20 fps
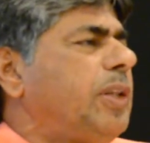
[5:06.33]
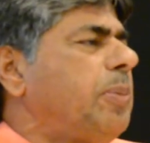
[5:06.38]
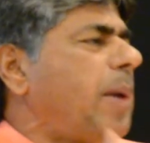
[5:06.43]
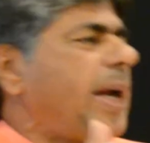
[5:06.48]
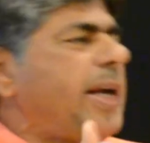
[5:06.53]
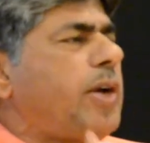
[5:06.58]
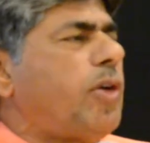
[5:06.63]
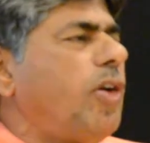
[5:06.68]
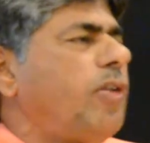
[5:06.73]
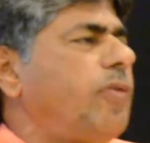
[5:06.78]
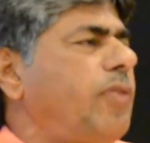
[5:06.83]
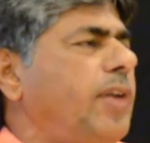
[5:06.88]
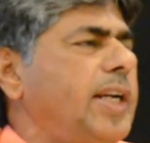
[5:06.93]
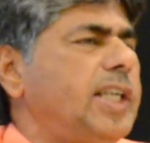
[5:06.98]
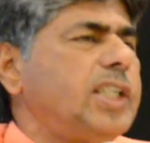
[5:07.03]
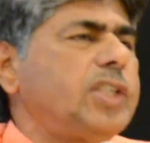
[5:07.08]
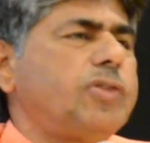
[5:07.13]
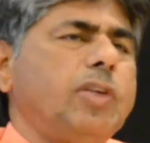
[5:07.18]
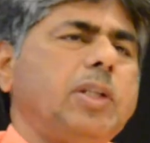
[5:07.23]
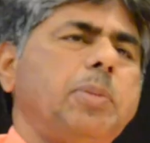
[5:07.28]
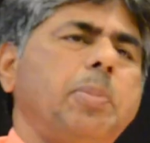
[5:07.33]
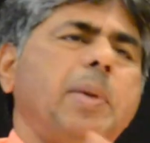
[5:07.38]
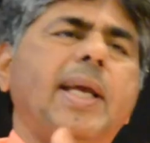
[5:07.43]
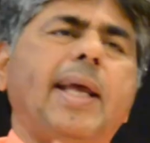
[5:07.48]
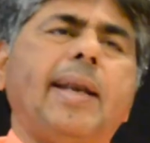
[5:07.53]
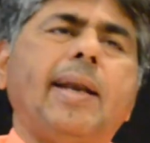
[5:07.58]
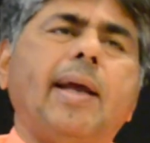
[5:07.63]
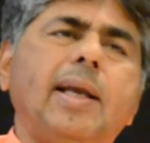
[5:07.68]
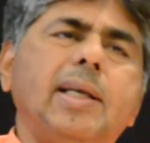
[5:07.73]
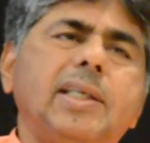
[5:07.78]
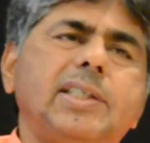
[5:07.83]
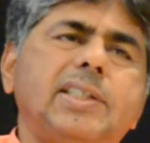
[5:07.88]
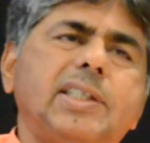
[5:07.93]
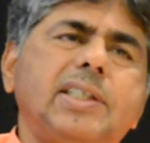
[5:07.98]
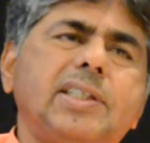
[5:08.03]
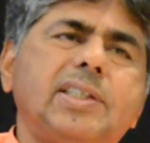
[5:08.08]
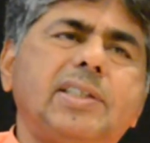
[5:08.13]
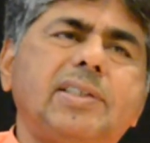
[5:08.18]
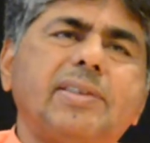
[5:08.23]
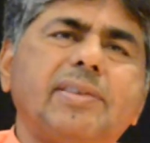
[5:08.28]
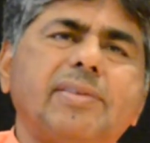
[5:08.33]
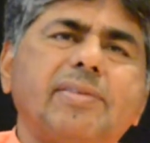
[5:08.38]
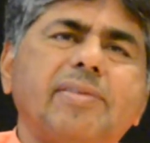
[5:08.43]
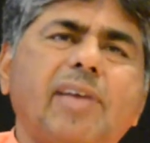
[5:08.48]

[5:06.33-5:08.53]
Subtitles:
my confidence, with my analysis,